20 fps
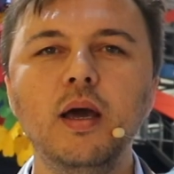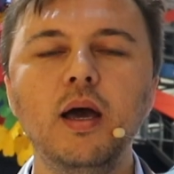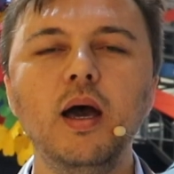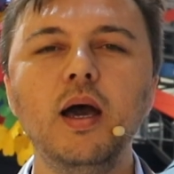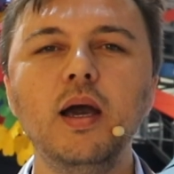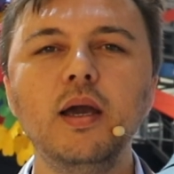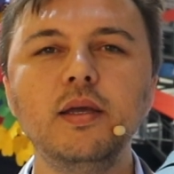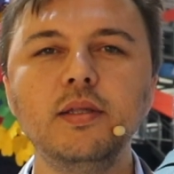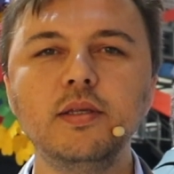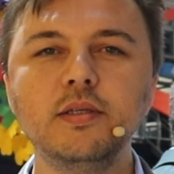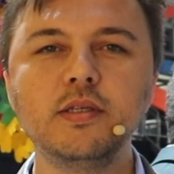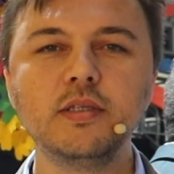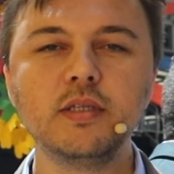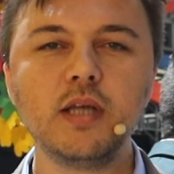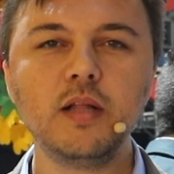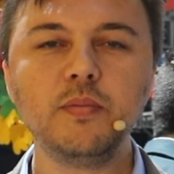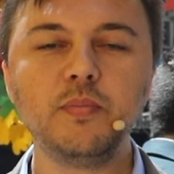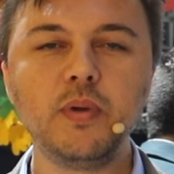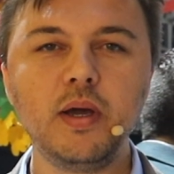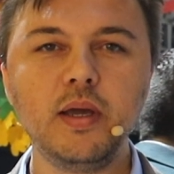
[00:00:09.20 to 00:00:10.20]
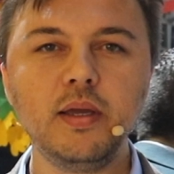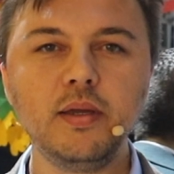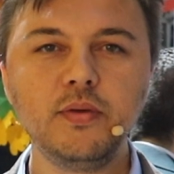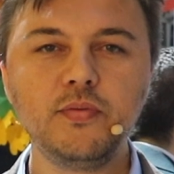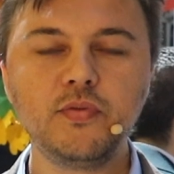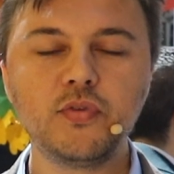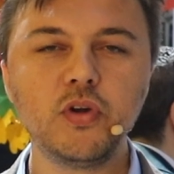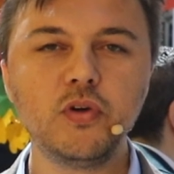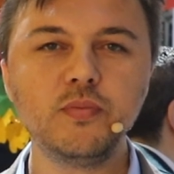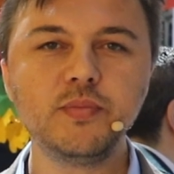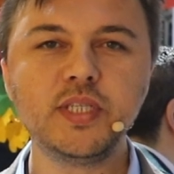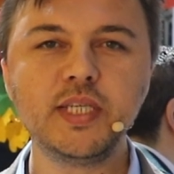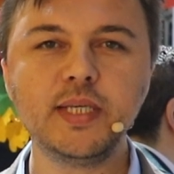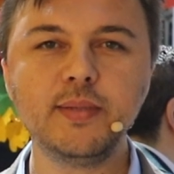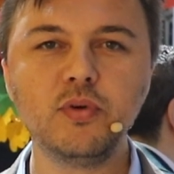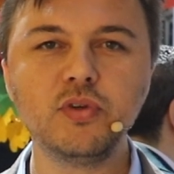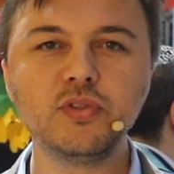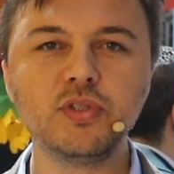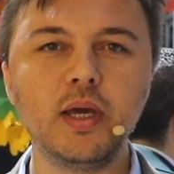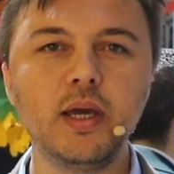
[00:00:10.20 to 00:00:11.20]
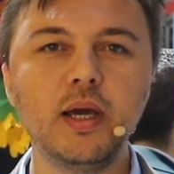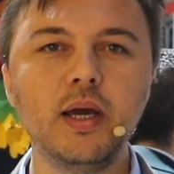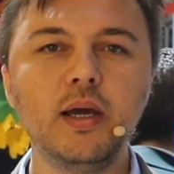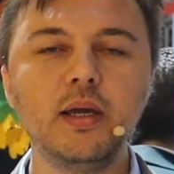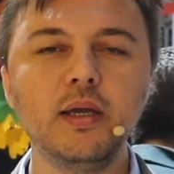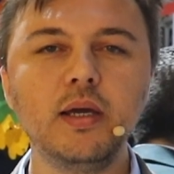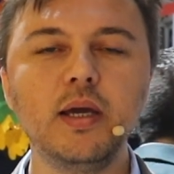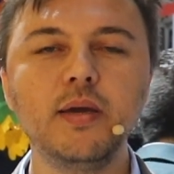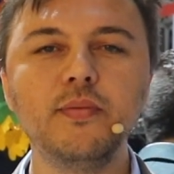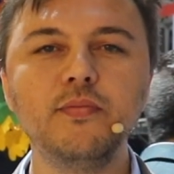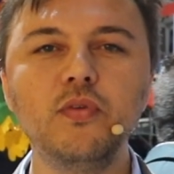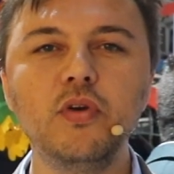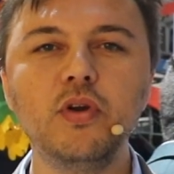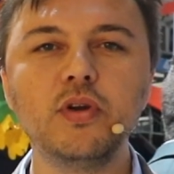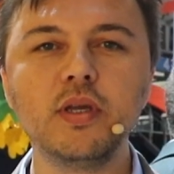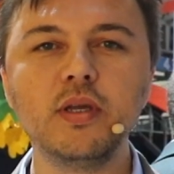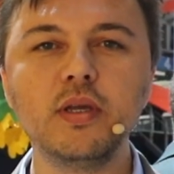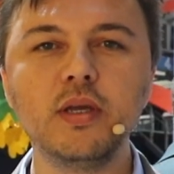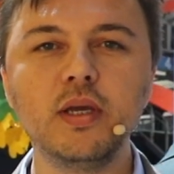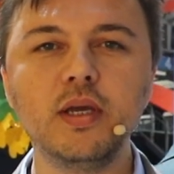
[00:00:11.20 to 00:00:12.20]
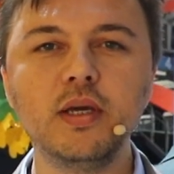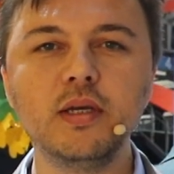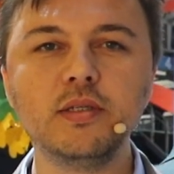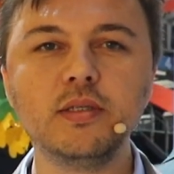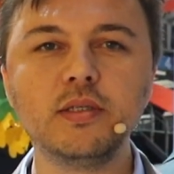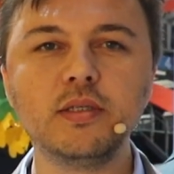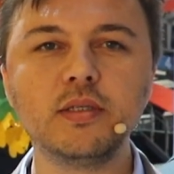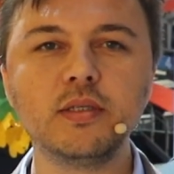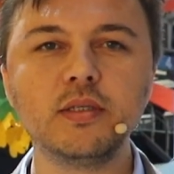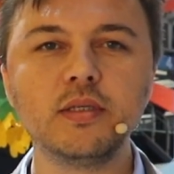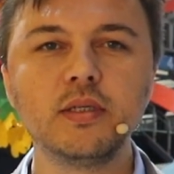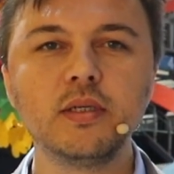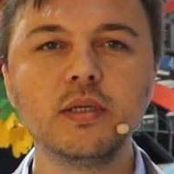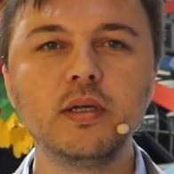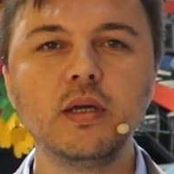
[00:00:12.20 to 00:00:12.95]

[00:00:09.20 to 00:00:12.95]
Hi, this is Alpay from Cbot AI. I'm working as